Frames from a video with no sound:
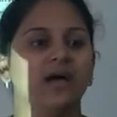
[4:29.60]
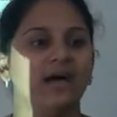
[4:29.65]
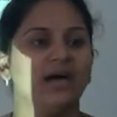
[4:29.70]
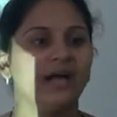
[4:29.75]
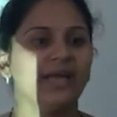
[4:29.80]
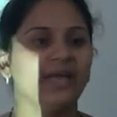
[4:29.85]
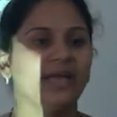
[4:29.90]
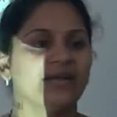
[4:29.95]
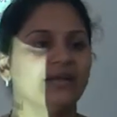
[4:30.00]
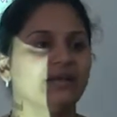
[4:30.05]

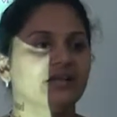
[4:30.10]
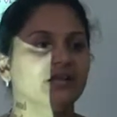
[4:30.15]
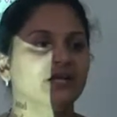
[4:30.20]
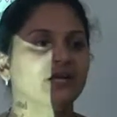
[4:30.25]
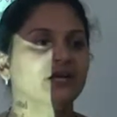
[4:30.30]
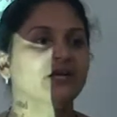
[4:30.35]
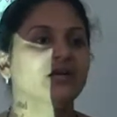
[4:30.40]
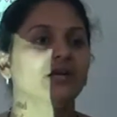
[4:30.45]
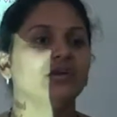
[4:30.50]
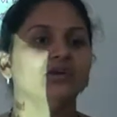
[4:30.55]
Again,
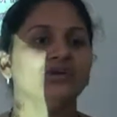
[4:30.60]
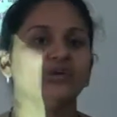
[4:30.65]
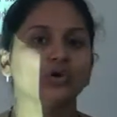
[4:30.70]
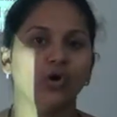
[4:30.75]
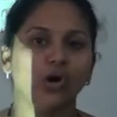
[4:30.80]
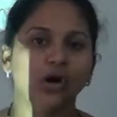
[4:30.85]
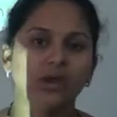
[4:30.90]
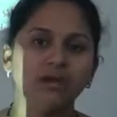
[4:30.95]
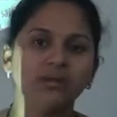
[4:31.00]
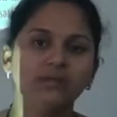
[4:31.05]

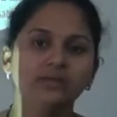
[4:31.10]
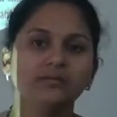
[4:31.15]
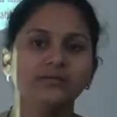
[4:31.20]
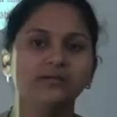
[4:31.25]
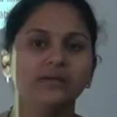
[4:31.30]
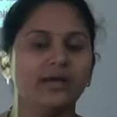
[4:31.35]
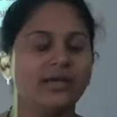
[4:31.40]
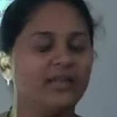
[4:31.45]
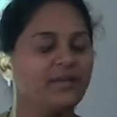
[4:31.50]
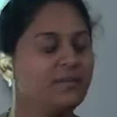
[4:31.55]
null
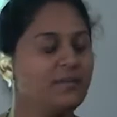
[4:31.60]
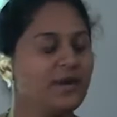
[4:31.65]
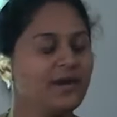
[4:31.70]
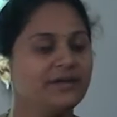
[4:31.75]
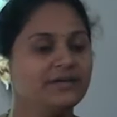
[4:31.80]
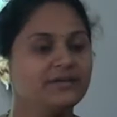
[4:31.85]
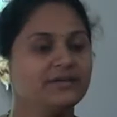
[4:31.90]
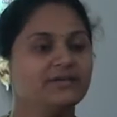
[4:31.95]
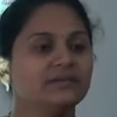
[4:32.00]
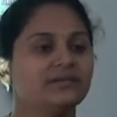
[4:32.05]

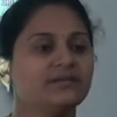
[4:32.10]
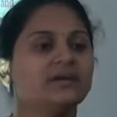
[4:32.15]
element